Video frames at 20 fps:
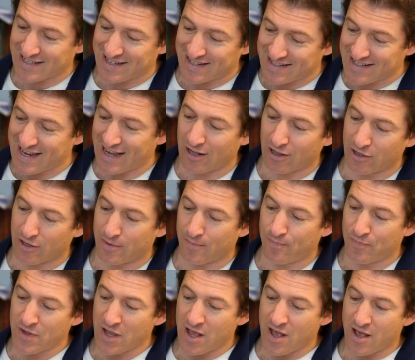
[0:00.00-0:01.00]
and tell
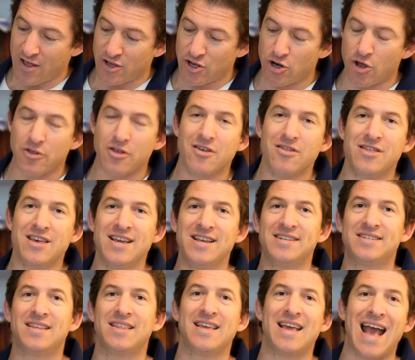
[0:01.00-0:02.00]
them,
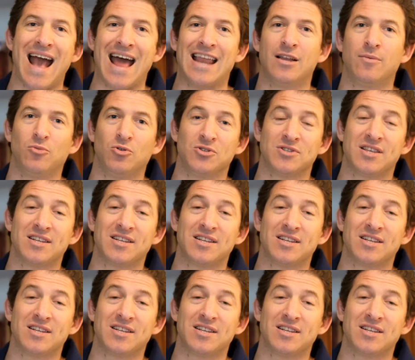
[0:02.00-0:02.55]
these are the animals.